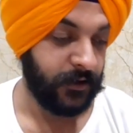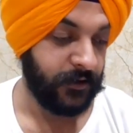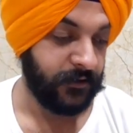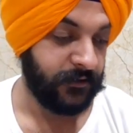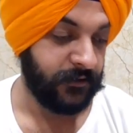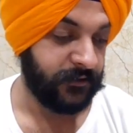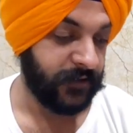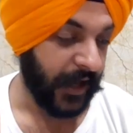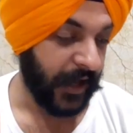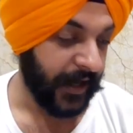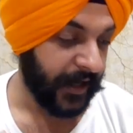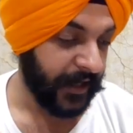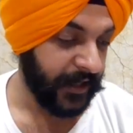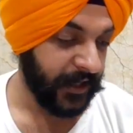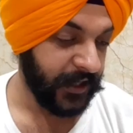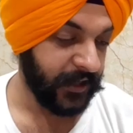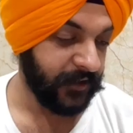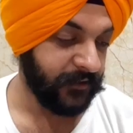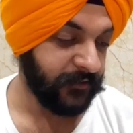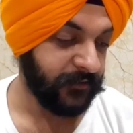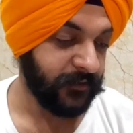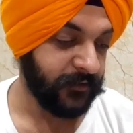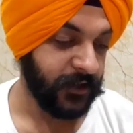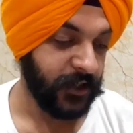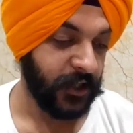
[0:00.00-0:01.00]
Second
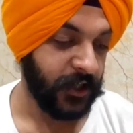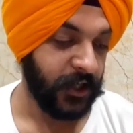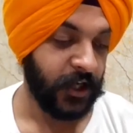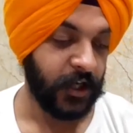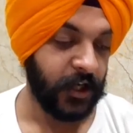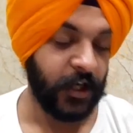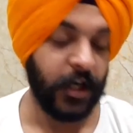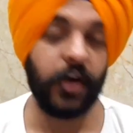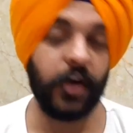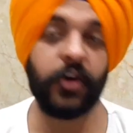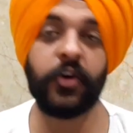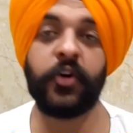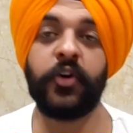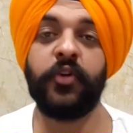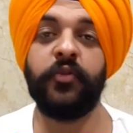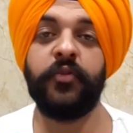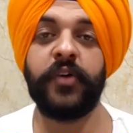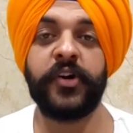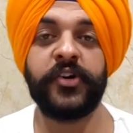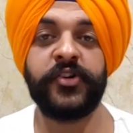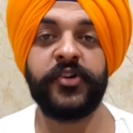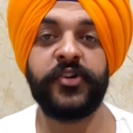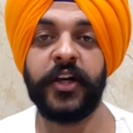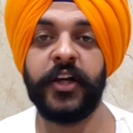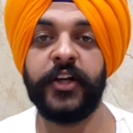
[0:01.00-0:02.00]
is
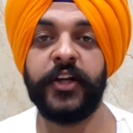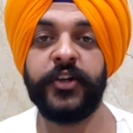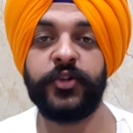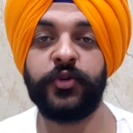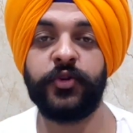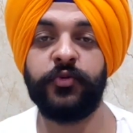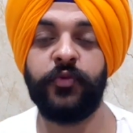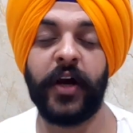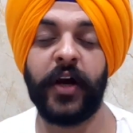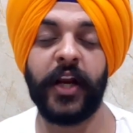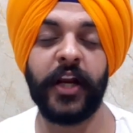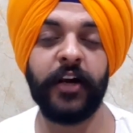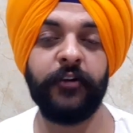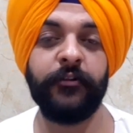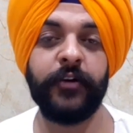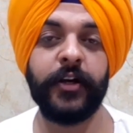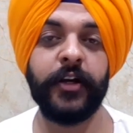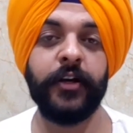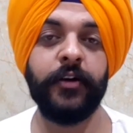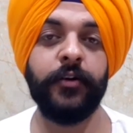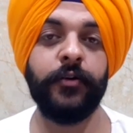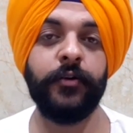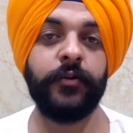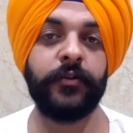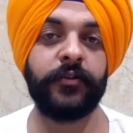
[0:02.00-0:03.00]
controversial issue. Whenever
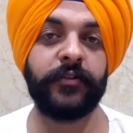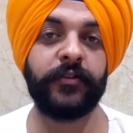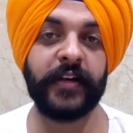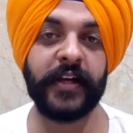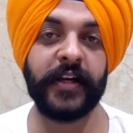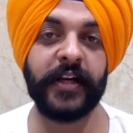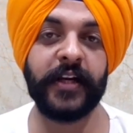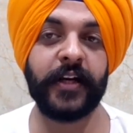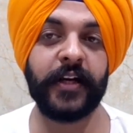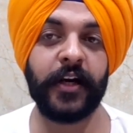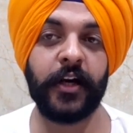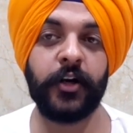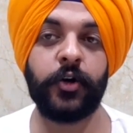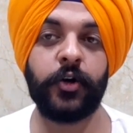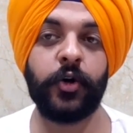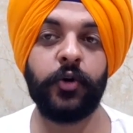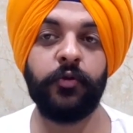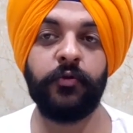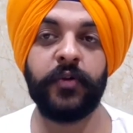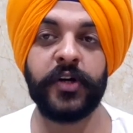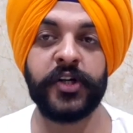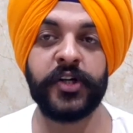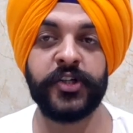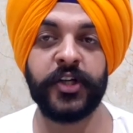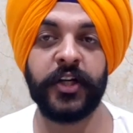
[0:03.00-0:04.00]
you say
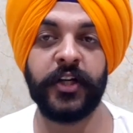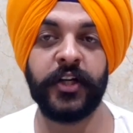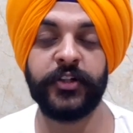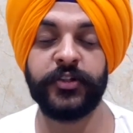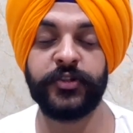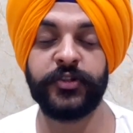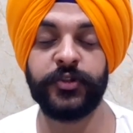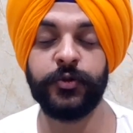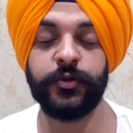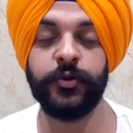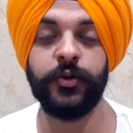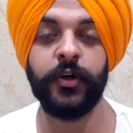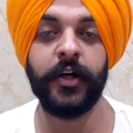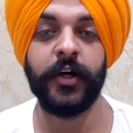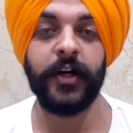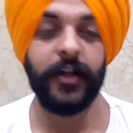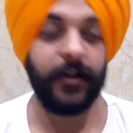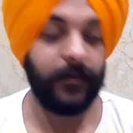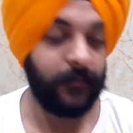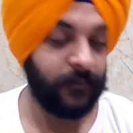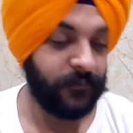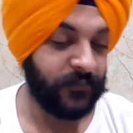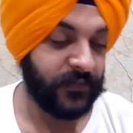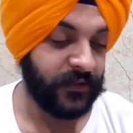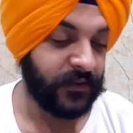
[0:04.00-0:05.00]
controversial issue,
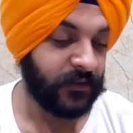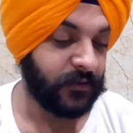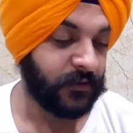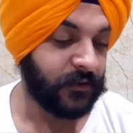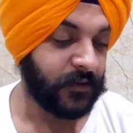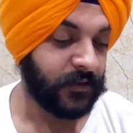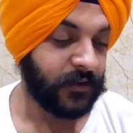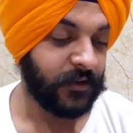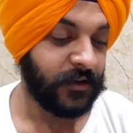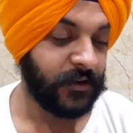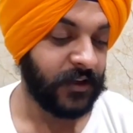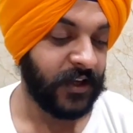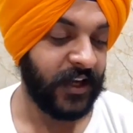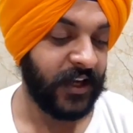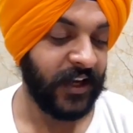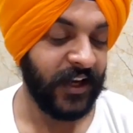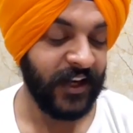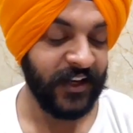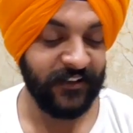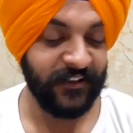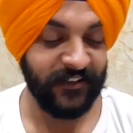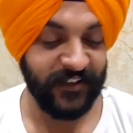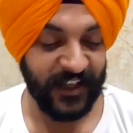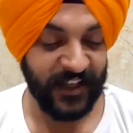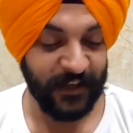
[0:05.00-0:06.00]

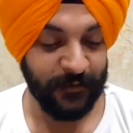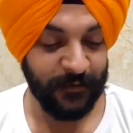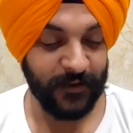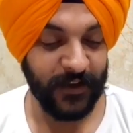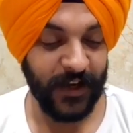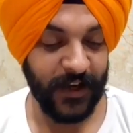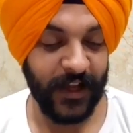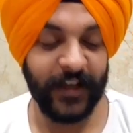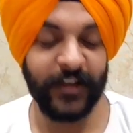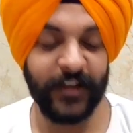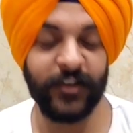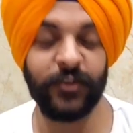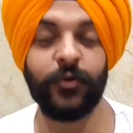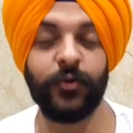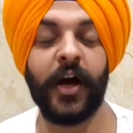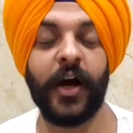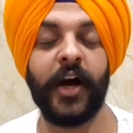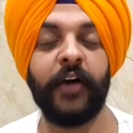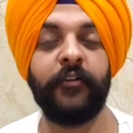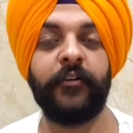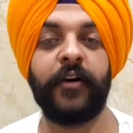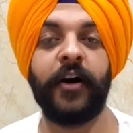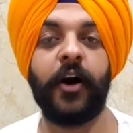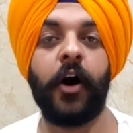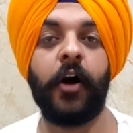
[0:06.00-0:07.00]
it seems like you
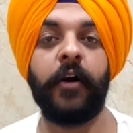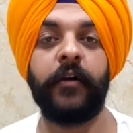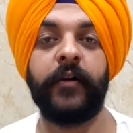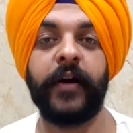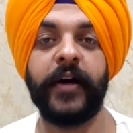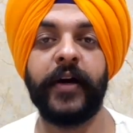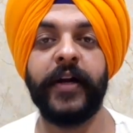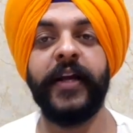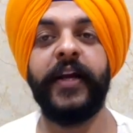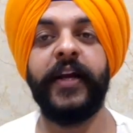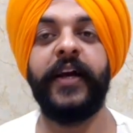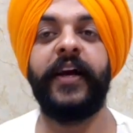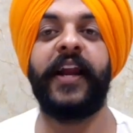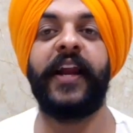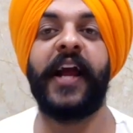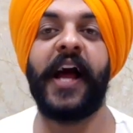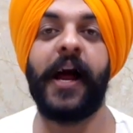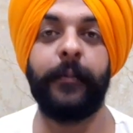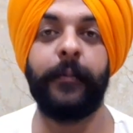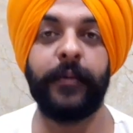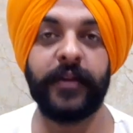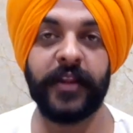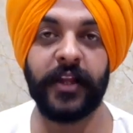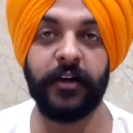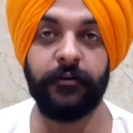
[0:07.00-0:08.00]
have already
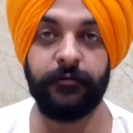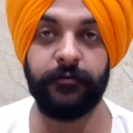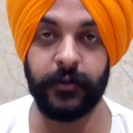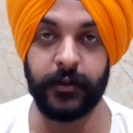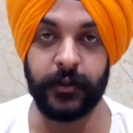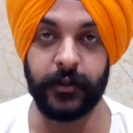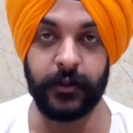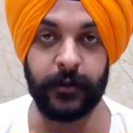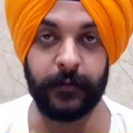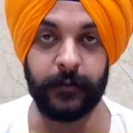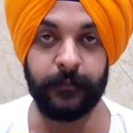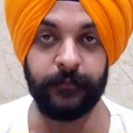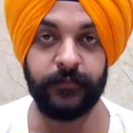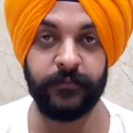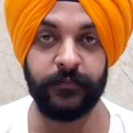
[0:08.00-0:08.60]
crammed the word.